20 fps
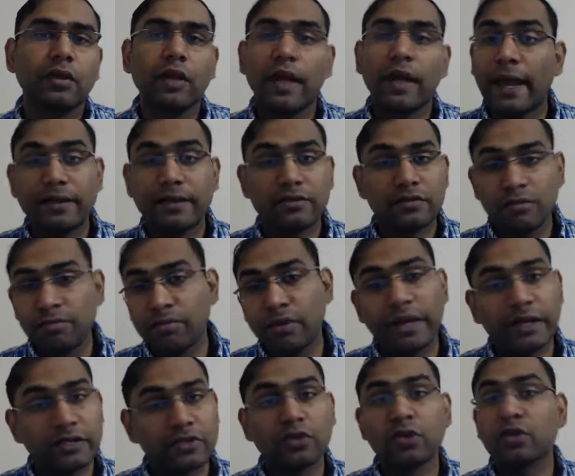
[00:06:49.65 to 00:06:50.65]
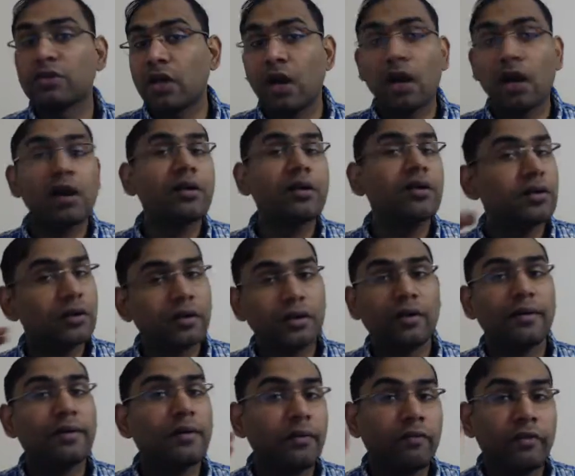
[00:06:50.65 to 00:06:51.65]
As simple as those are,
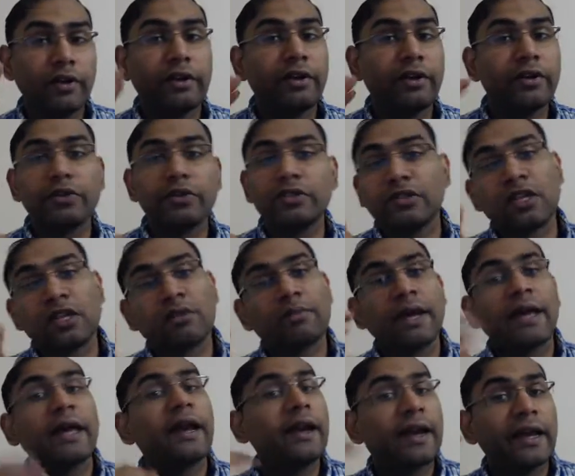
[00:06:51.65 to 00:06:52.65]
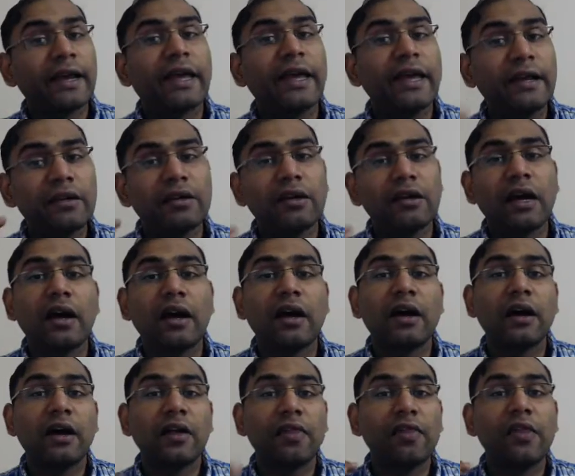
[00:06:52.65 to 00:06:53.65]
when you're using them again and again,
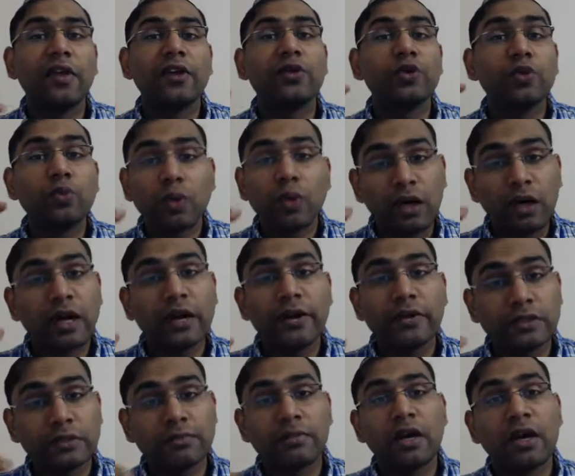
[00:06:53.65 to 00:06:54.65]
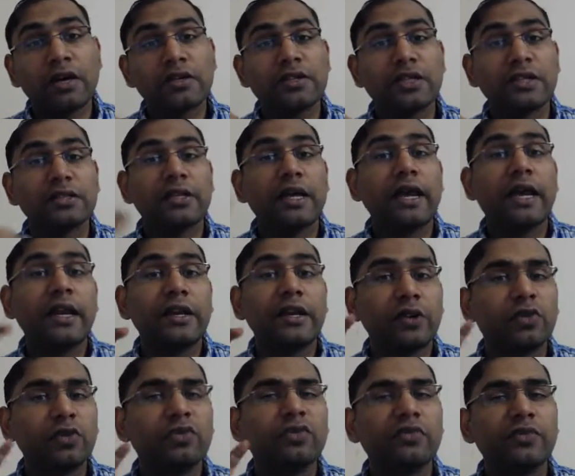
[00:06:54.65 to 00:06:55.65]
they do work on your subconscious and
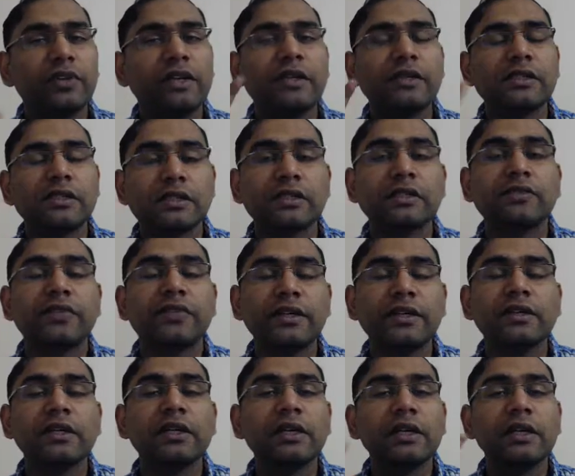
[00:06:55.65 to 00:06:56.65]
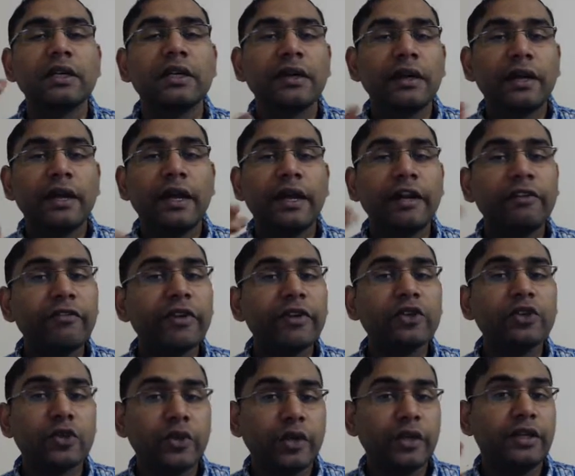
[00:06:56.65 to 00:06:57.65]
you feel different. And
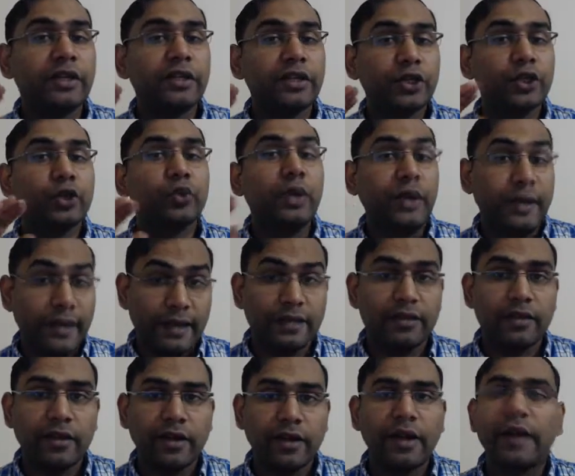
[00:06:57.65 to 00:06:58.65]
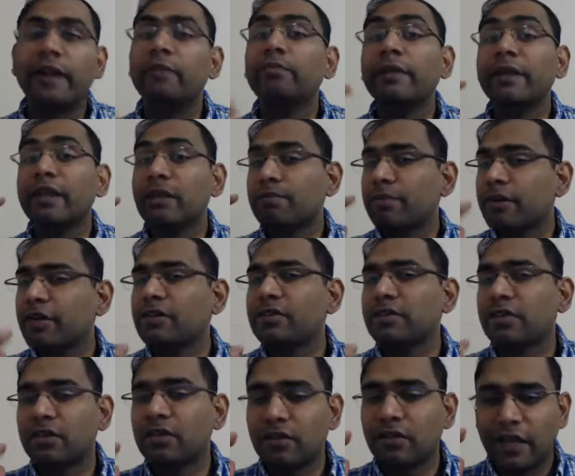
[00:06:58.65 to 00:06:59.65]
eventually you will get there and be the
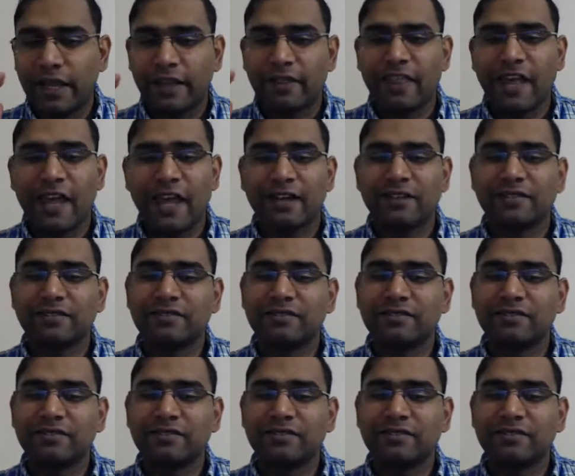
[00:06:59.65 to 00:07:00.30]
person like that.